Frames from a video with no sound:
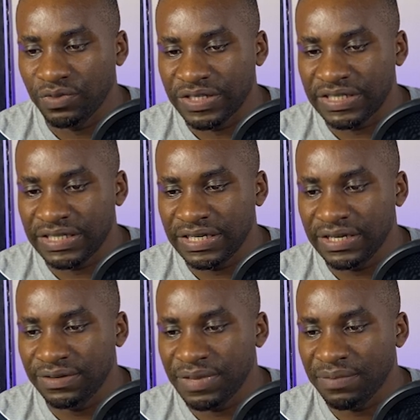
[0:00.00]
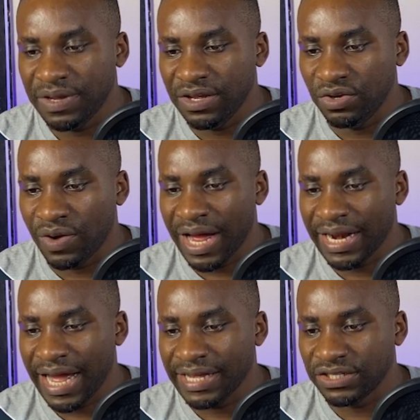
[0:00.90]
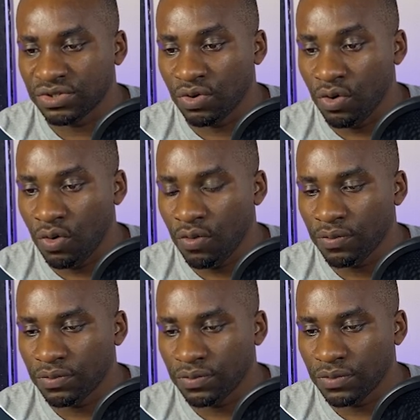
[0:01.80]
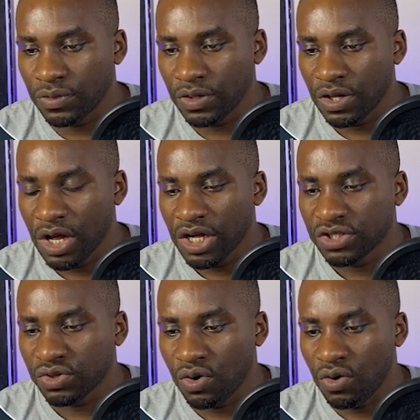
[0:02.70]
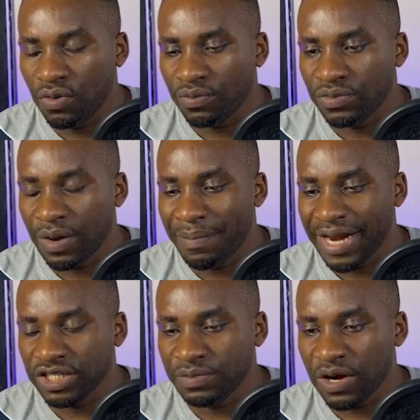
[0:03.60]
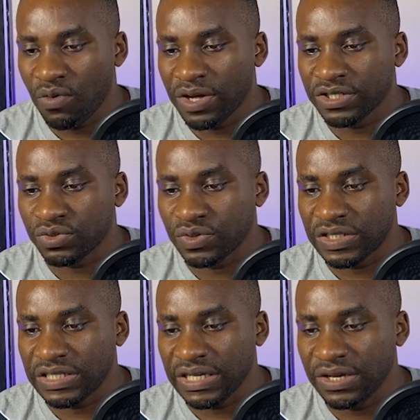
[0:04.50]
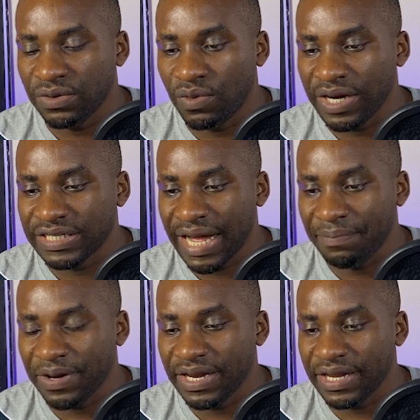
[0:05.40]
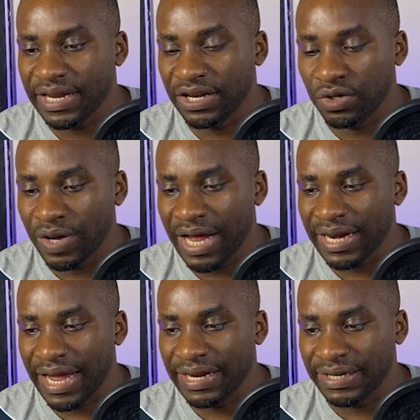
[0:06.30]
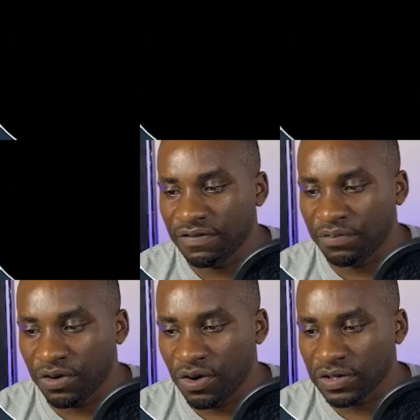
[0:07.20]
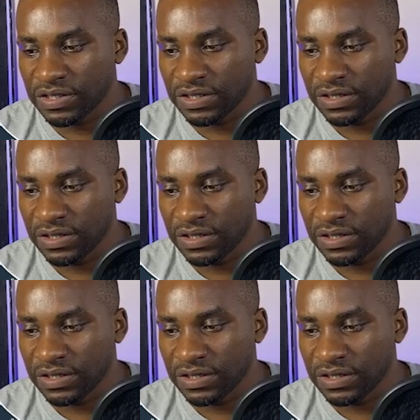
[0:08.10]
we see maybe Uganda is so low. So the management wants to see what is happening in Uganda in terms of product.